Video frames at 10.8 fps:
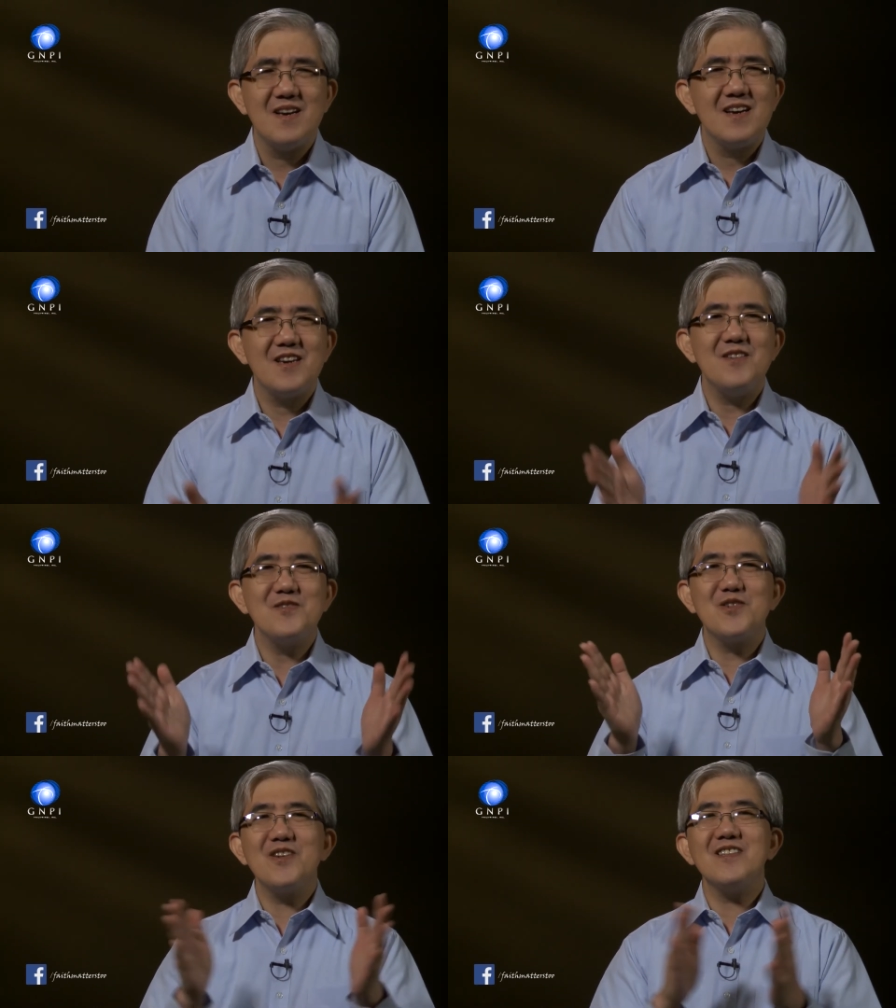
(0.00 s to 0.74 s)
You know,
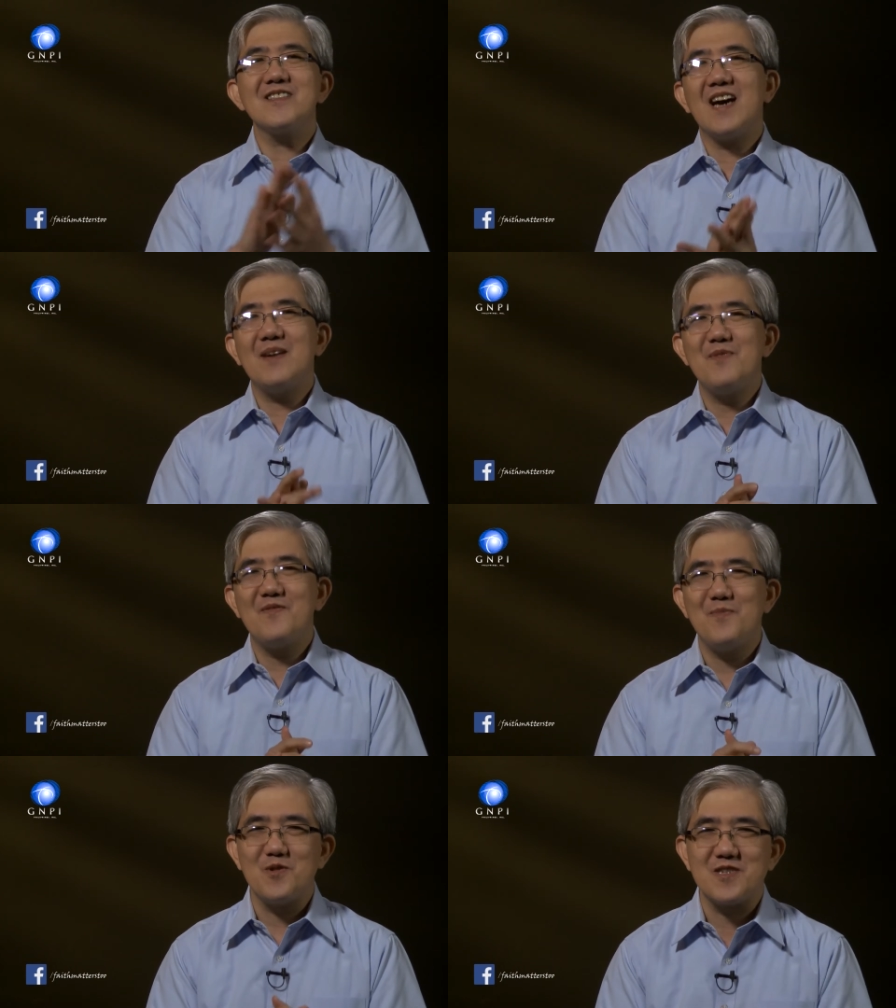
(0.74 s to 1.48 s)
during the time
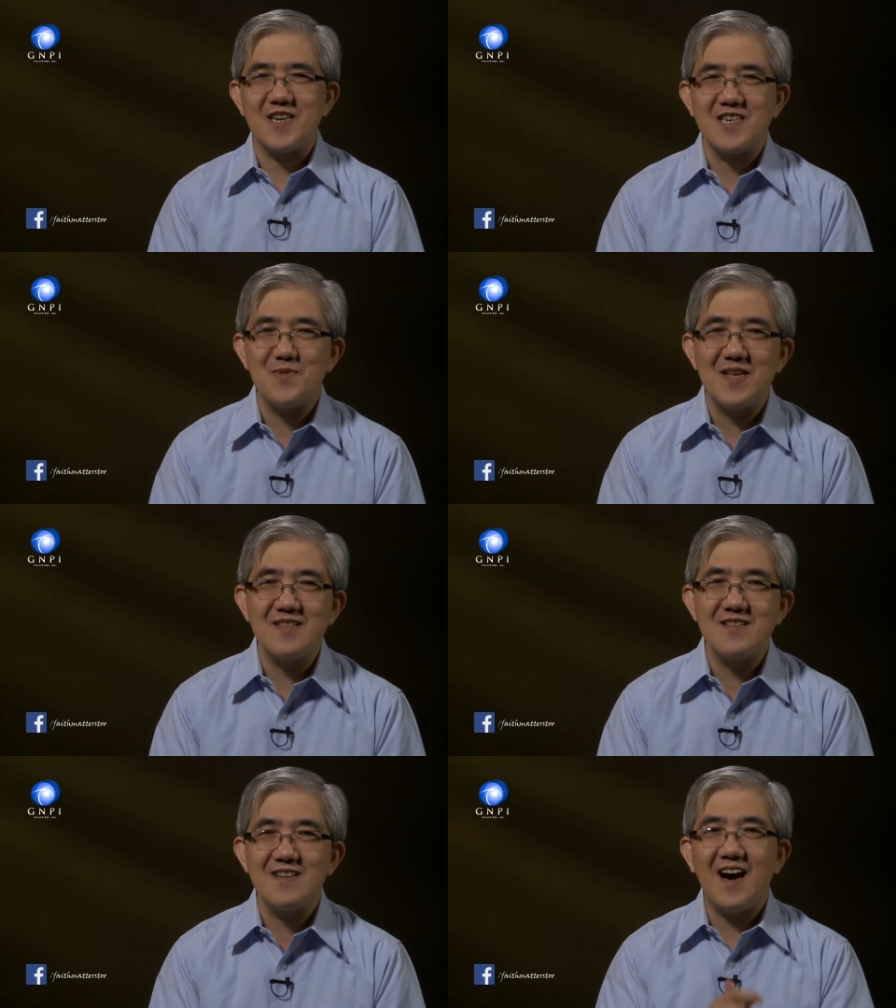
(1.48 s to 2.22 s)
of Moses,
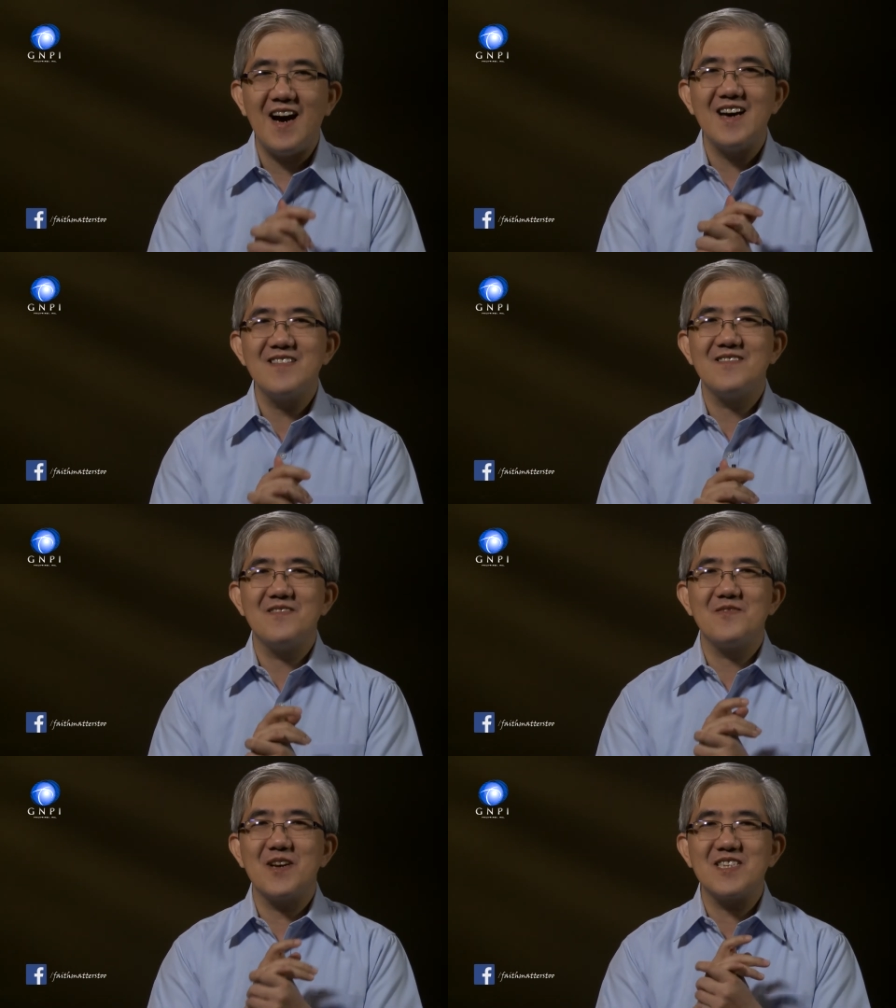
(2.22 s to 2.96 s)
when God
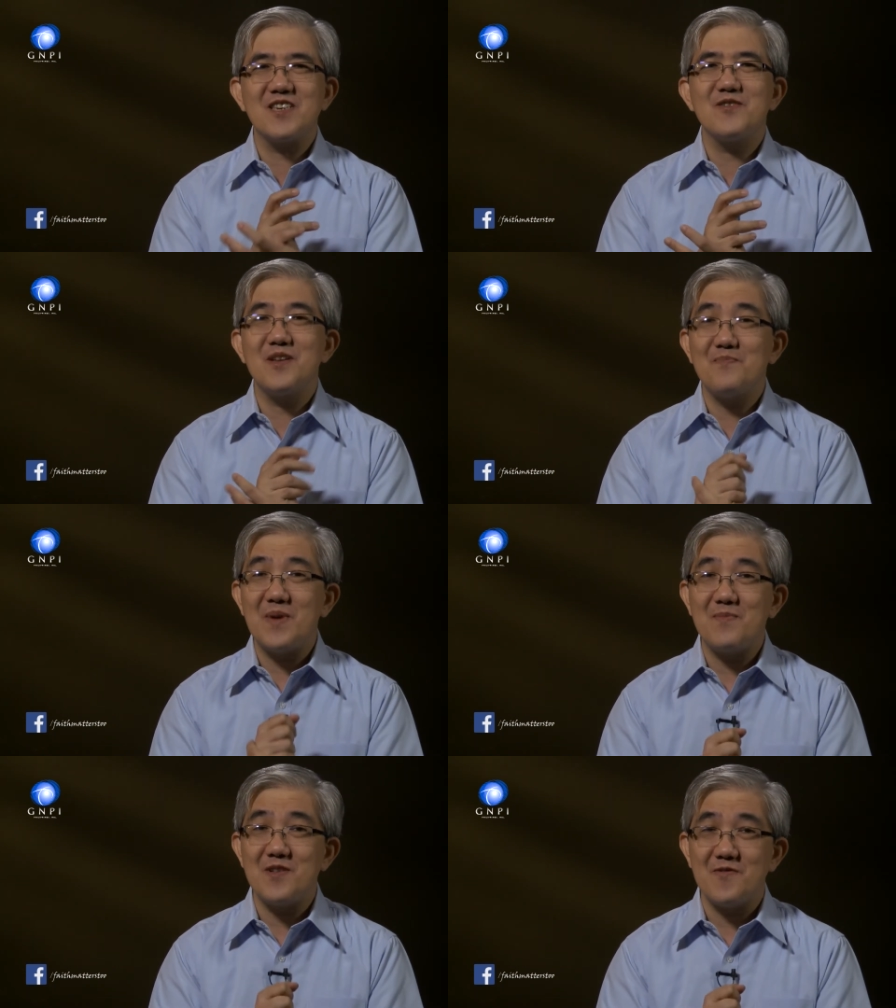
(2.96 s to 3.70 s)
rescued the
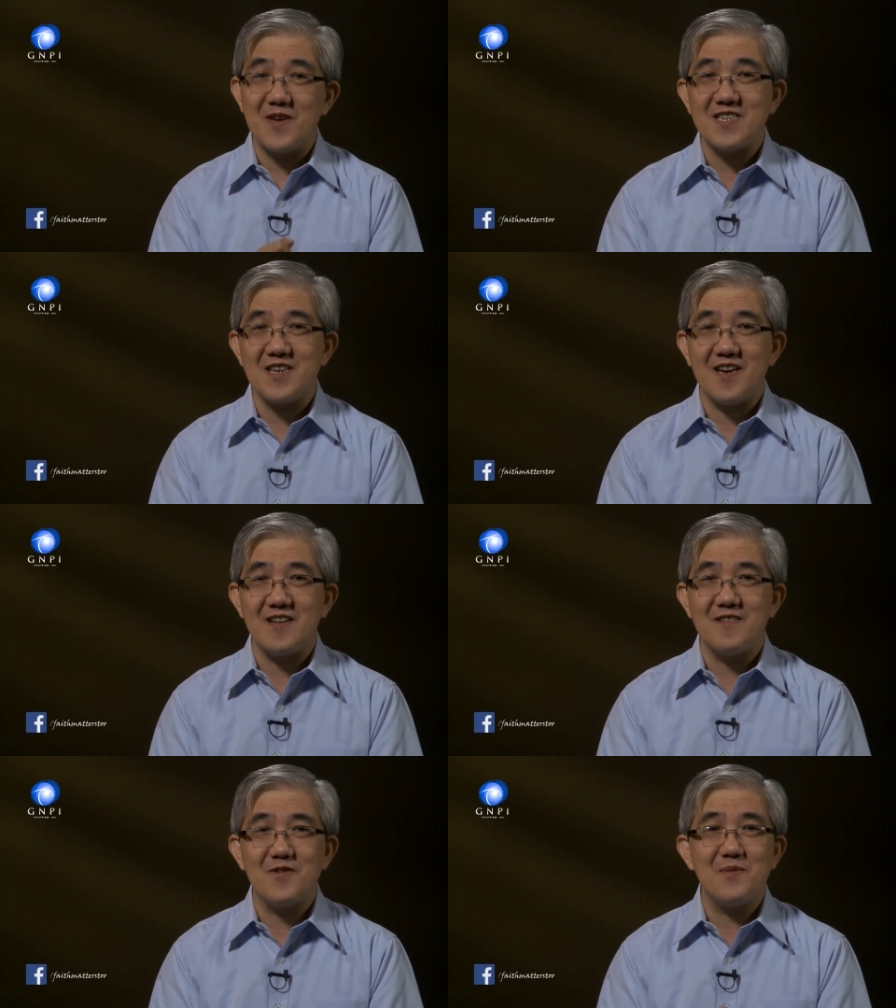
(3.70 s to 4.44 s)
people of
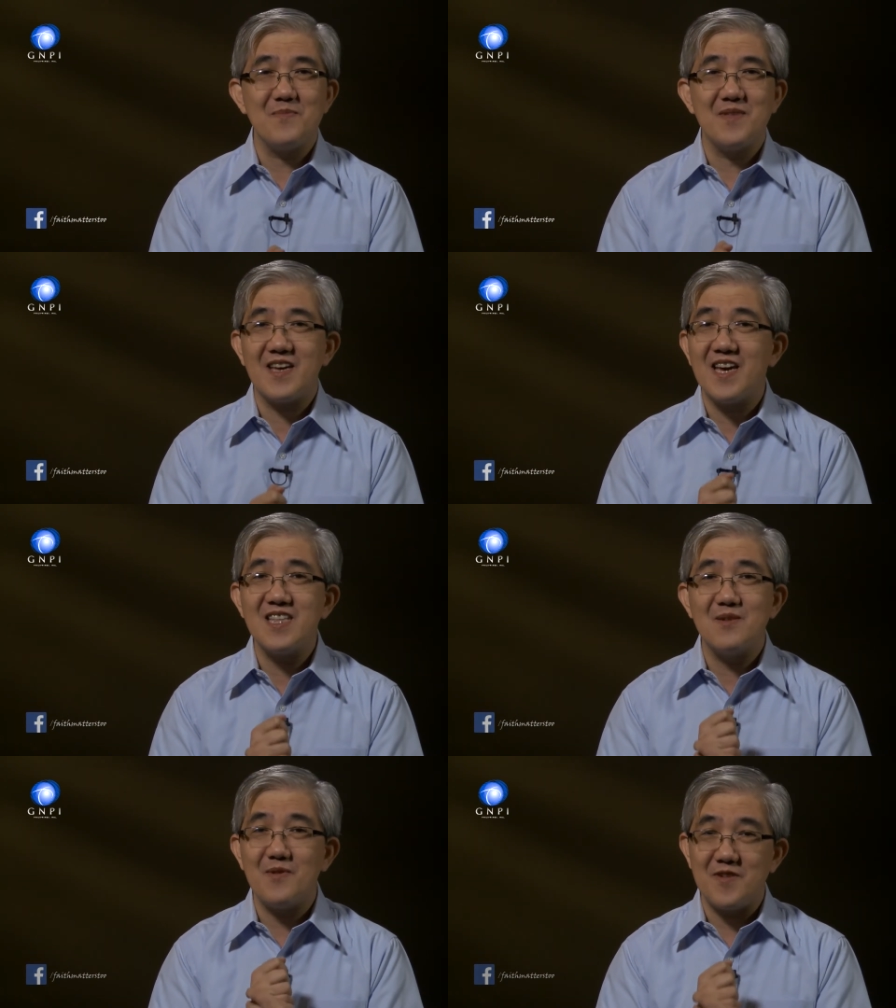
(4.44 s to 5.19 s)
Israel from the
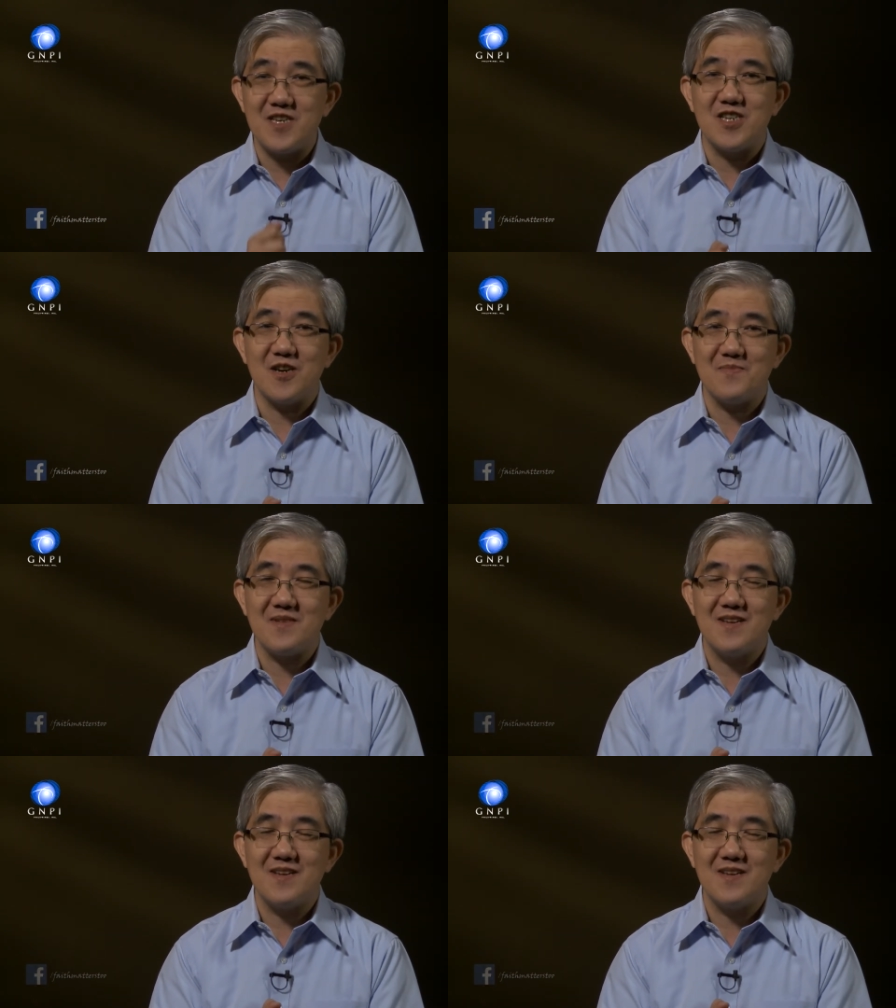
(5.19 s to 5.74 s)
kingdom of Egypt,